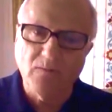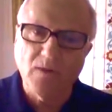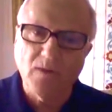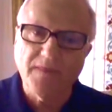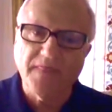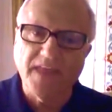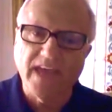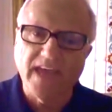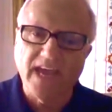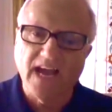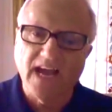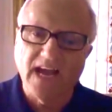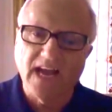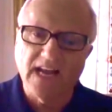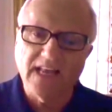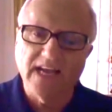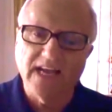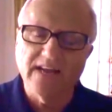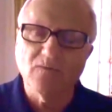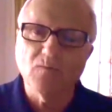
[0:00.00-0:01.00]
What they
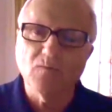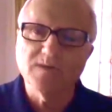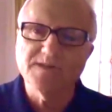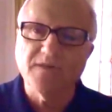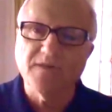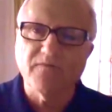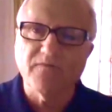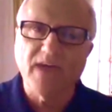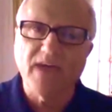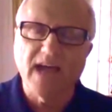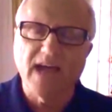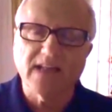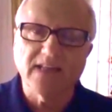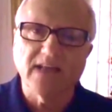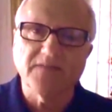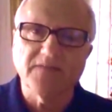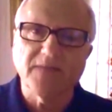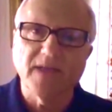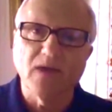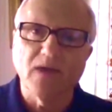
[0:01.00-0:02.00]
highlighted was the fact
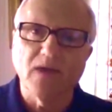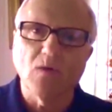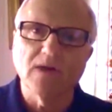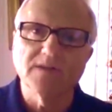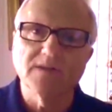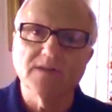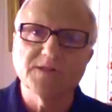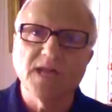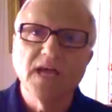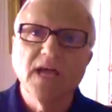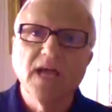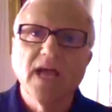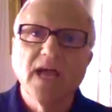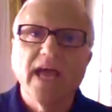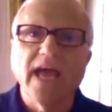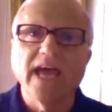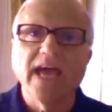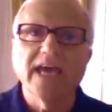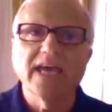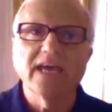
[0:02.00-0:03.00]
that there was
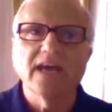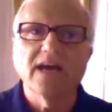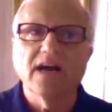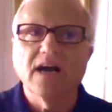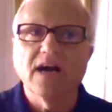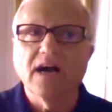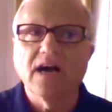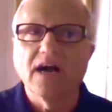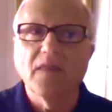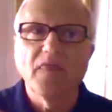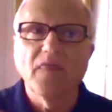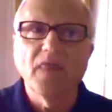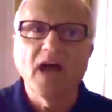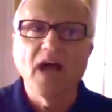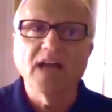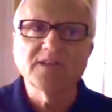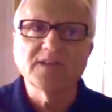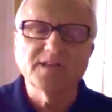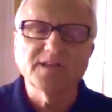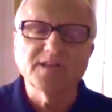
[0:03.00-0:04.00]
a
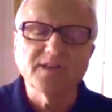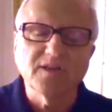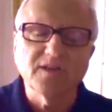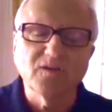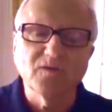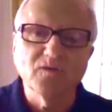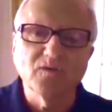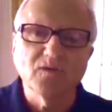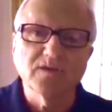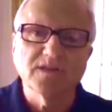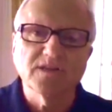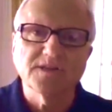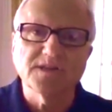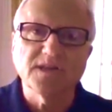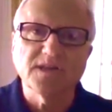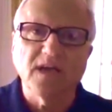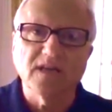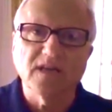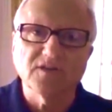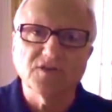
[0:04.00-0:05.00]
non-secure
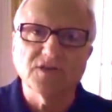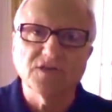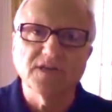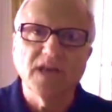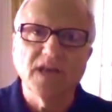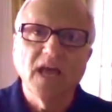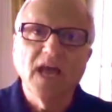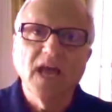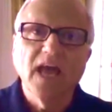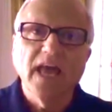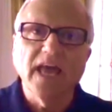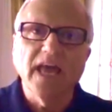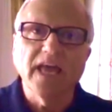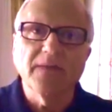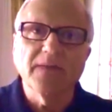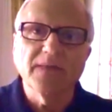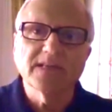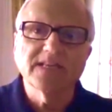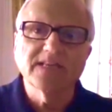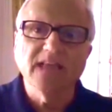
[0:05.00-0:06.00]
discussion
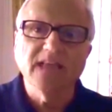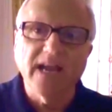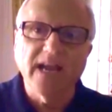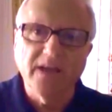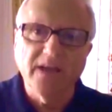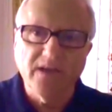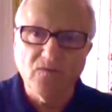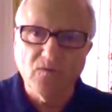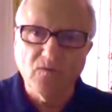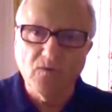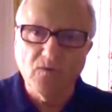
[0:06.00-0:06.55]
in the dining